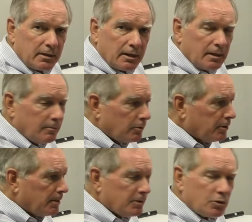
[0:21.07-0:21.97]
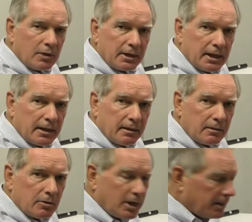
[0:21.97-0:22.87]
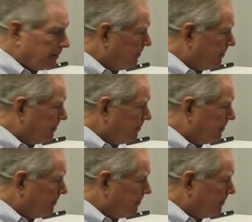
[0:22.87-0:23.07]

and we'll demonstrate that in a second.